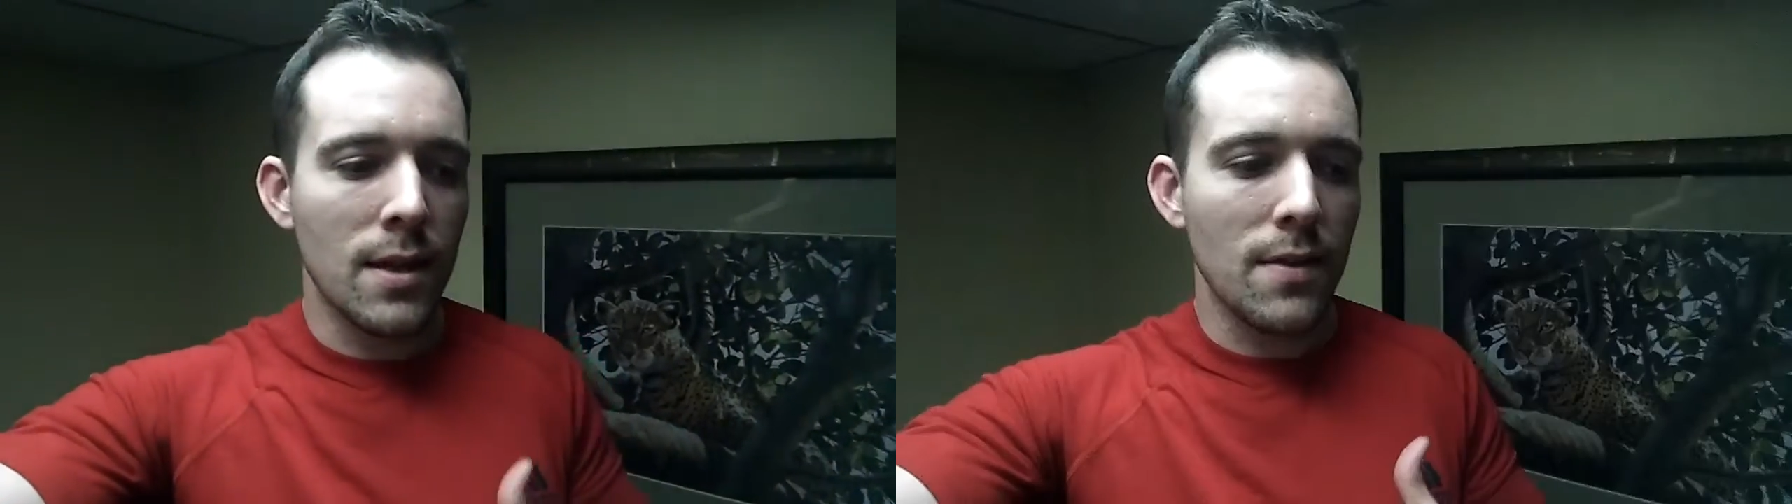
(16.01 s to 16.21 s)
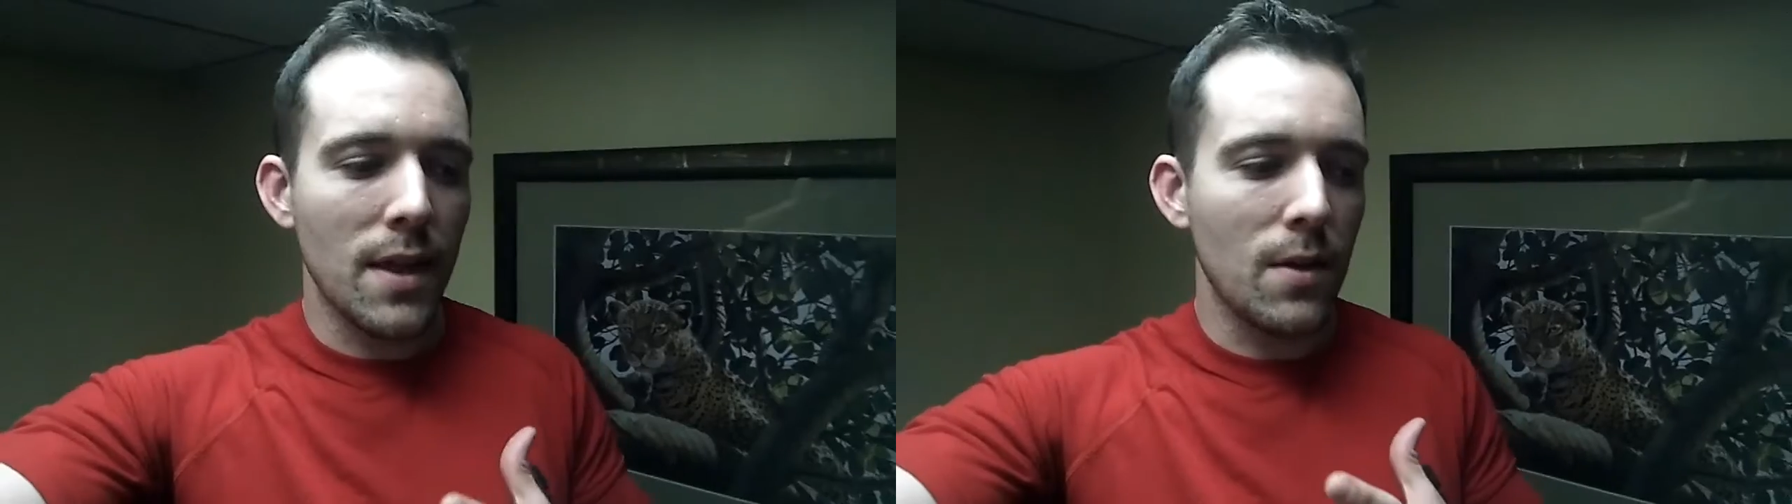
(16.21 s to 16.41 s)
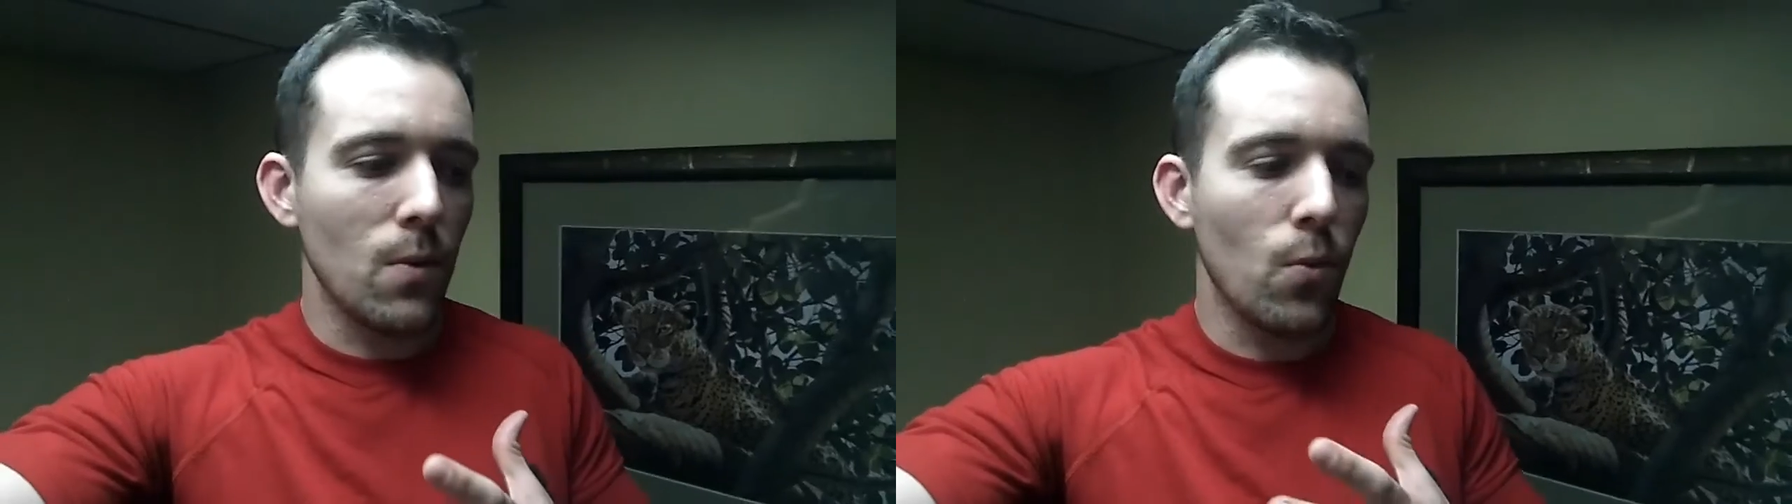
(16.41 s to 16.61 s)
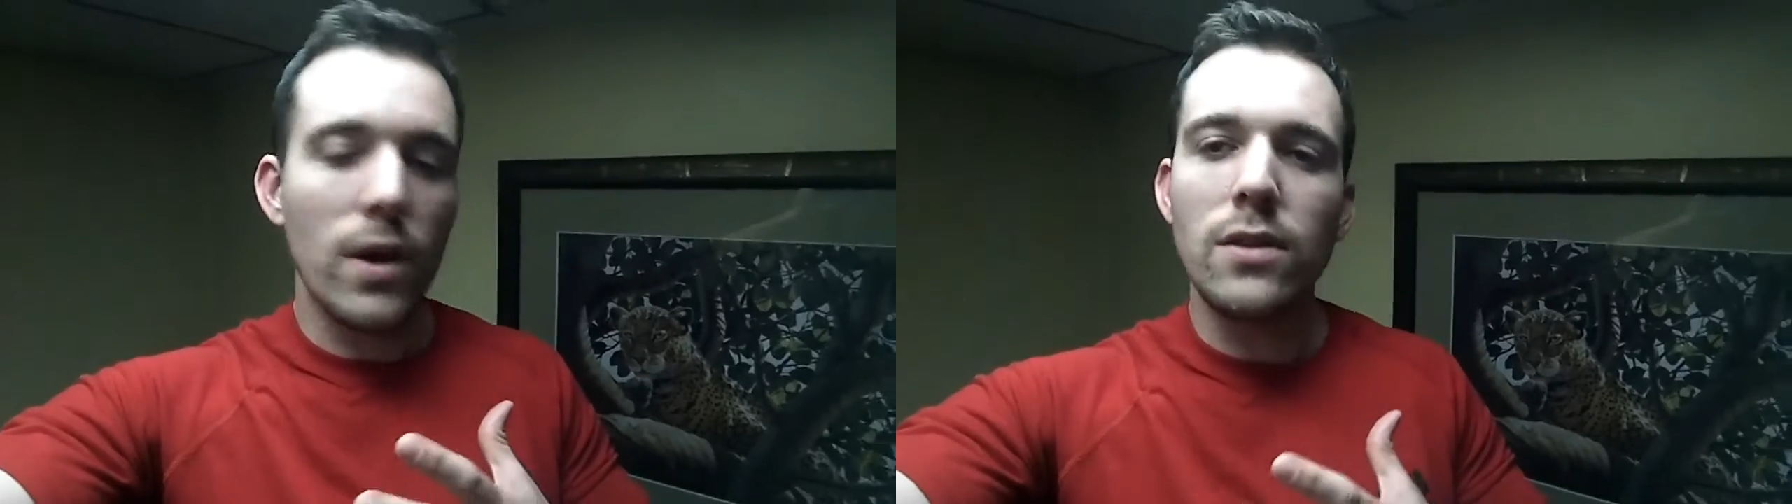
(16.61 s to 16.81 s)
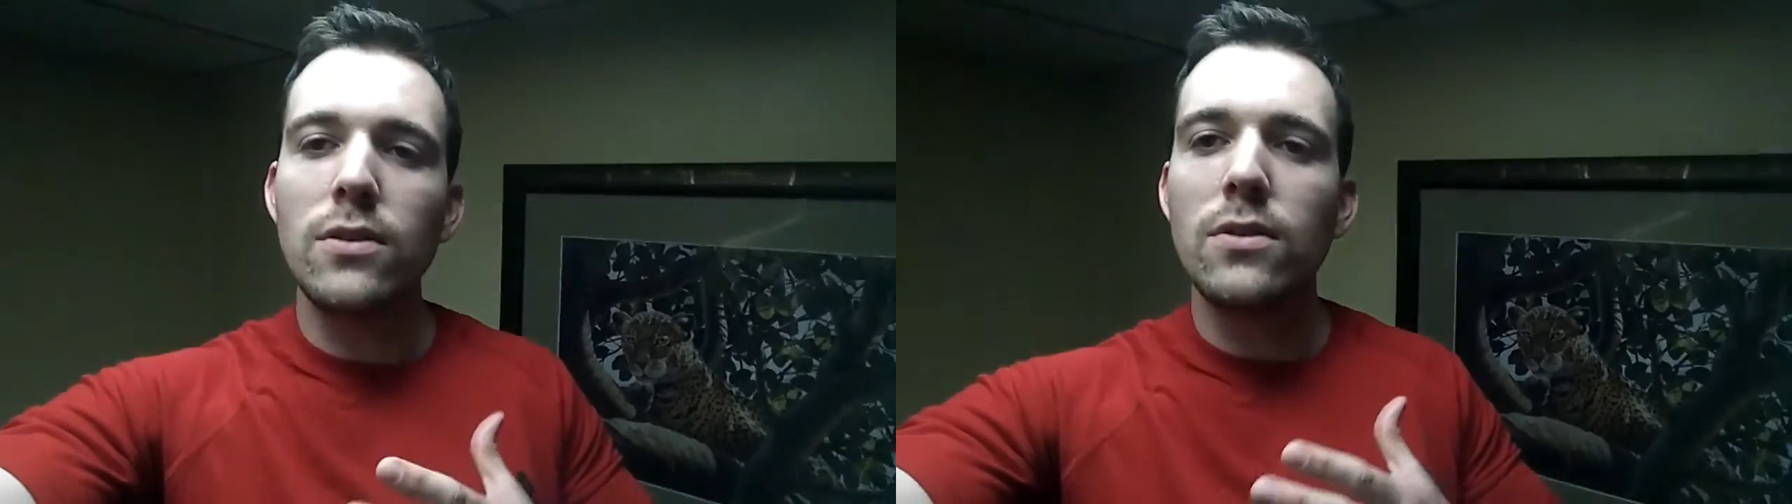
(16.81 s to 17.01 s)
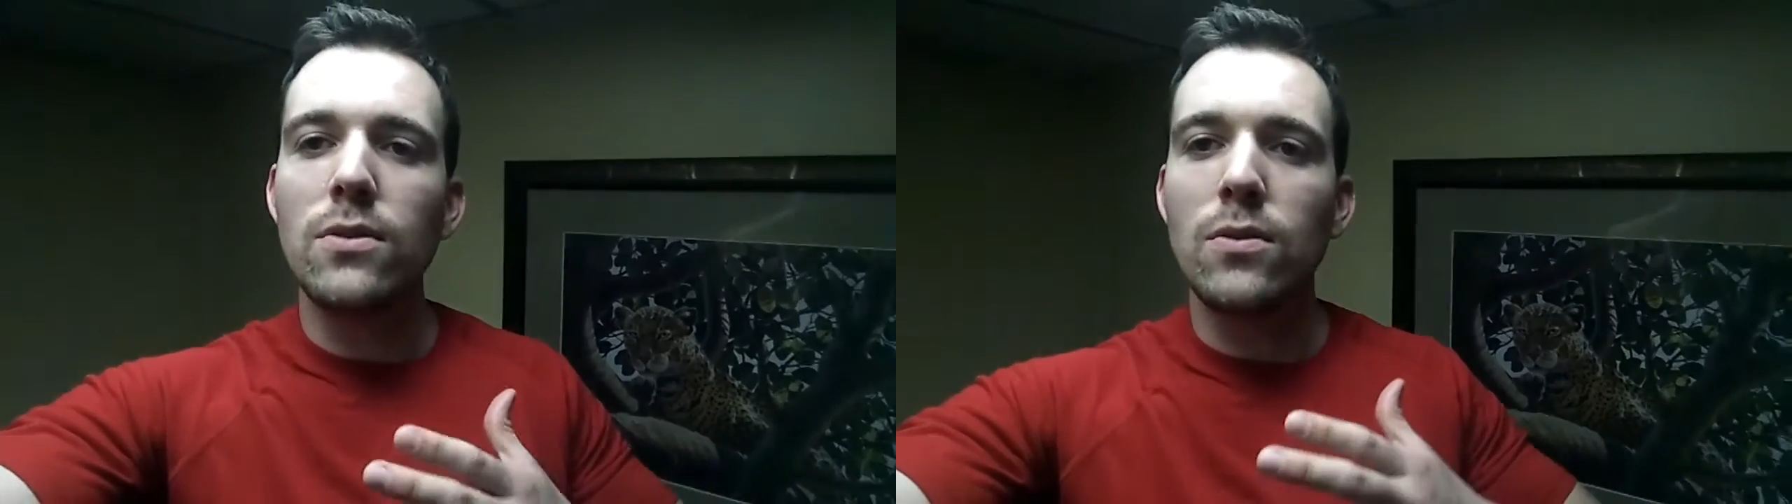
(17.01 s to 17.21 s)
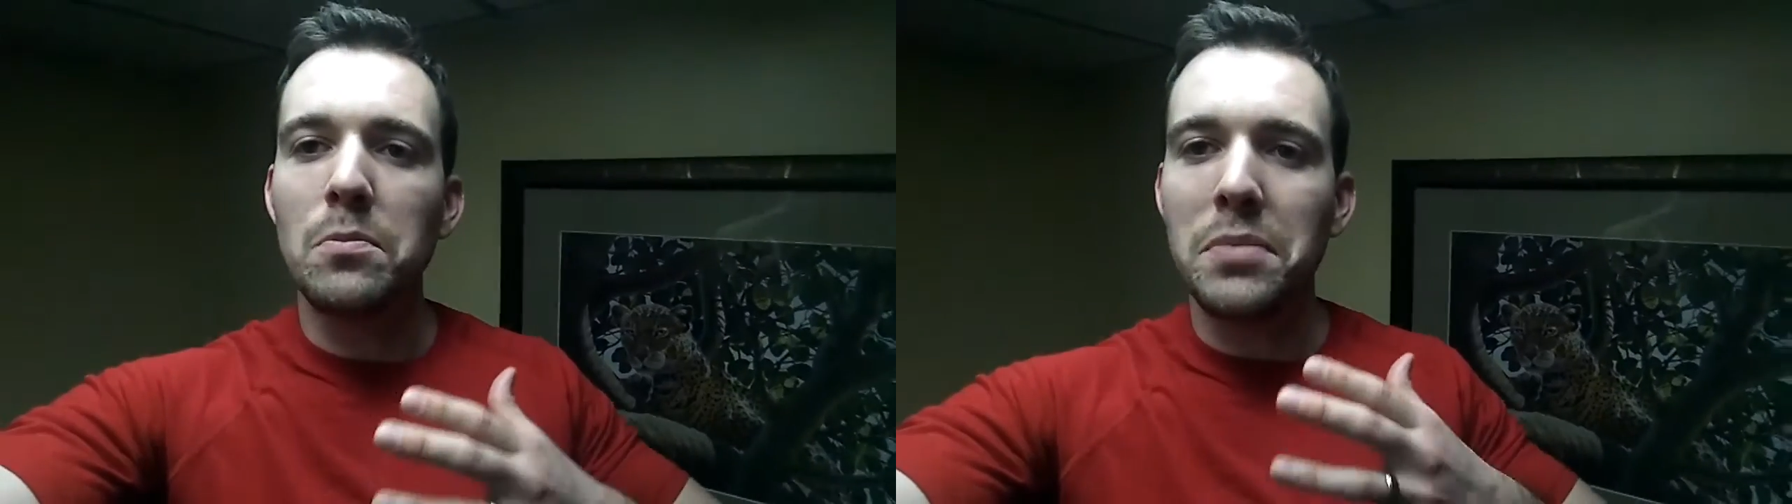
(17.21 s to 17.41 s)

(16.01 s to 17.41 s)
that when you